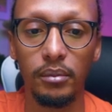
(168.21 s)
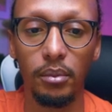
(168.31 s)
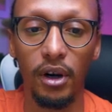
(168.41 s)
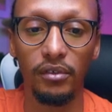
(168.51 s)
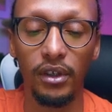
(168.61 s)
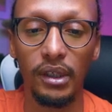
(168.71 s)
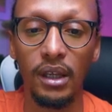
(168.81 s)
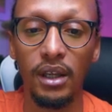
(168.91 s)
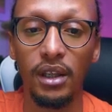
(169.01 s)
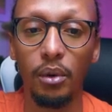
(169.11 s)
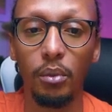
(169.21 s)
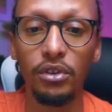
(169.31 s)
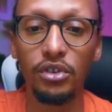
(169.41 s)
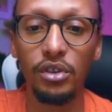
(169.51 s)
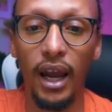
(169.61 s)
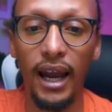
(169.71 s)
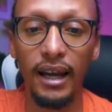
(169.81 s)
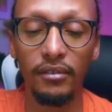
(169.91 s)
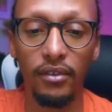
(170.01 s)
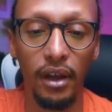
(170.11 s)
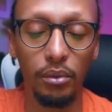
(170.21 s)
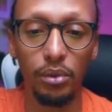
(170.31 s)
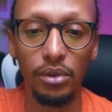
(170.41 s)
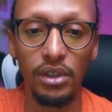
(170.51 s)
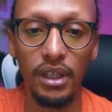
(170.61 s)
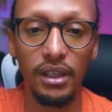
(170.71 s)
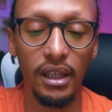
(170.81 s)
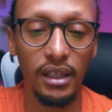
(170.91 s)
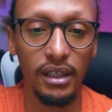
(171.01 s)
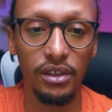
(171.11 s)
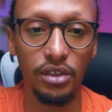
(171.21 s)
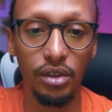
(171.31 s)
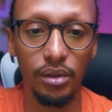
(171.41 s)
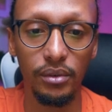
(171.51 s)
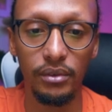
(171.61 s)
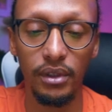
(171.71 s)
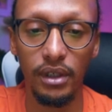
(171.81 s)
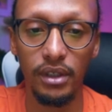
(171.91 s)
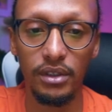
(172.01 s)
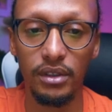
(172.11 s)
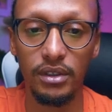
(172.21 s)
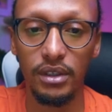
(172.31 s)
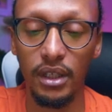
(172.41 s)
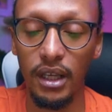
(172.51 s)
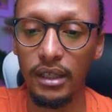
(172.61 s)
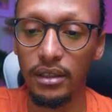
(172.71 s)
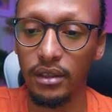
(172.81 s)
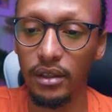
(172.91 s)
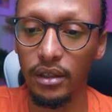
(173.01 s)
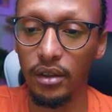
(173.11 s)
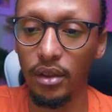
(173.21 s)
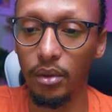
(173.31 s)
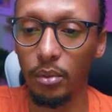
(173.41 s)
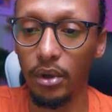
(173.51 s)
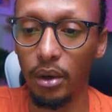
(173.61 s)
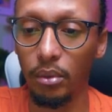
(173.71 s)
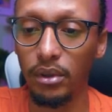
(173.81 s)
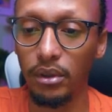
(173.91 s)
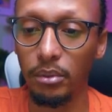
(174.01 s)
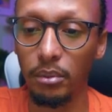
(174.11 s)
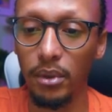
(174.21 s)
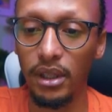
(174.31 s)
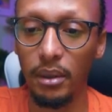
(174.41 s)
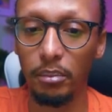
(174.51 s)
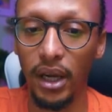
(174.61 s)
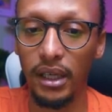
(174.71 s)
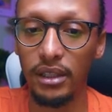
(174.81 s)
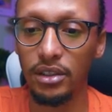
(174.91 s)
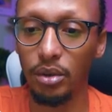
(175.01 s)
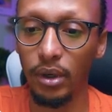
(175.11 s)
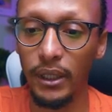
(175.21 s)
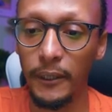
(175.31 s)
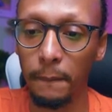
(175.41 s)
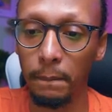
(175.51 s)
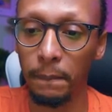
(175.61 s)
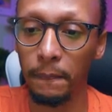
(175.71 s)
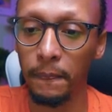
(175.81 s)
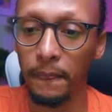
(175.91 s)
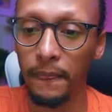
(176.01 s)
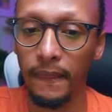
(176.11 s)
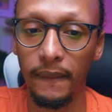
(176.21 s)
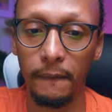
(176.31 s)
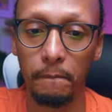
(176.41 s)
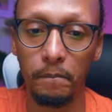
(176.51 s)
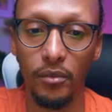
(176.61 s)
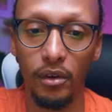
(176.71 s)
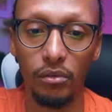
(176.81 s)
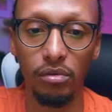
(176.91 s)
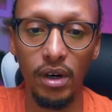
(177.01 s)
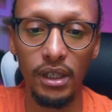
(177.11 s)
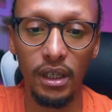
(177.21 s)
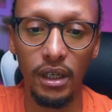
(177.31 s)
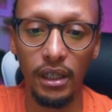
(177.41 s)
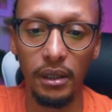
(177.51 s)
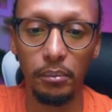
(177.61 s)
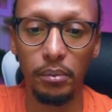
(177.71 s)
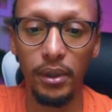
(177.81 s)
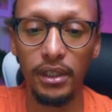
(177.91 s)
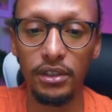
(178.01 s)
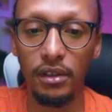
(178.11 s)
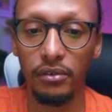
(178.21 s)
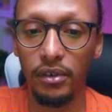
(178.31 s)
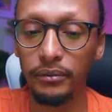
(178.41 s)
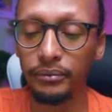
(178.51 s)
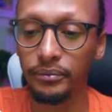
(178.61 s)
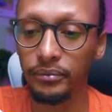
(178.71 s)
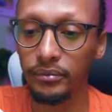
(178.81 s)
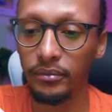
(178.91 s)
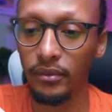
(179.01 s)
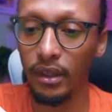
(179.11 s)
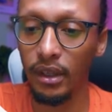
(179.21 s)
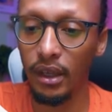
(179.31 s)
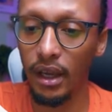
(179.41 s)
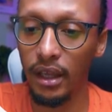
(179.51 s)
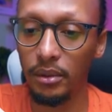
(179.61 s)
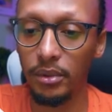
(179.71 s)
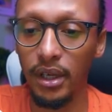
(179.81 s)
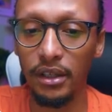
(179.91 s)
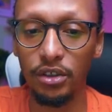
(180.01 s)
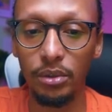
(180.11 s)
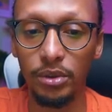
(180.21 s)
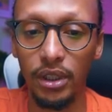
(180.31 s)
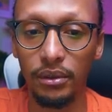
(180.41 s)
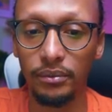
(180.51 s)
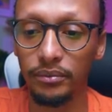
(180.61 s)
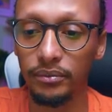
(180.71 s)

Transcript: Perfect. Now once you have that, all you then need to do is select the one I want. I'm going to make that back into white, right click it, bring it to the front, and then I'm going to add a drop shadow.